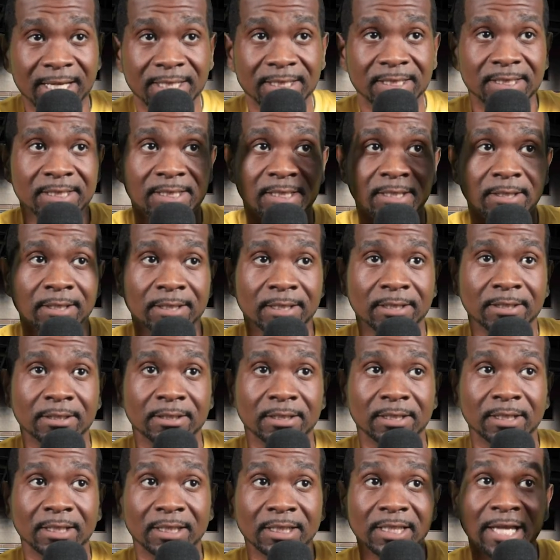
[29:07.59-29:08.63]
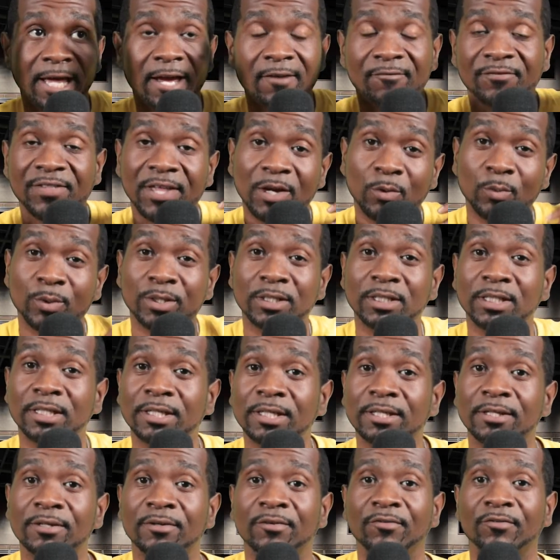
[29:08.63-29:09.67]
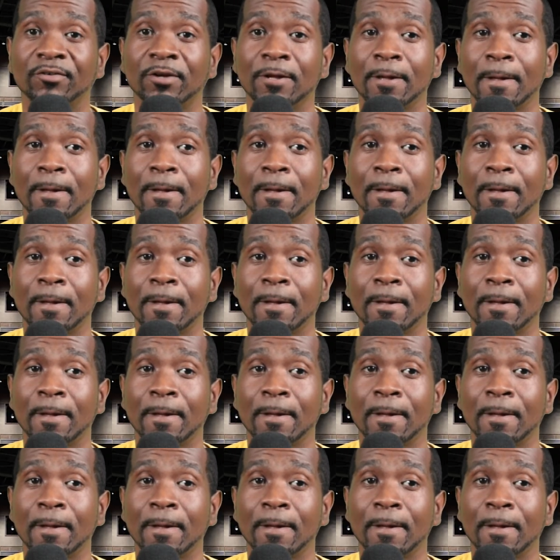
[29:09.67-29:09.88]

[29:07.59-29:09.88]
ceiling life that we live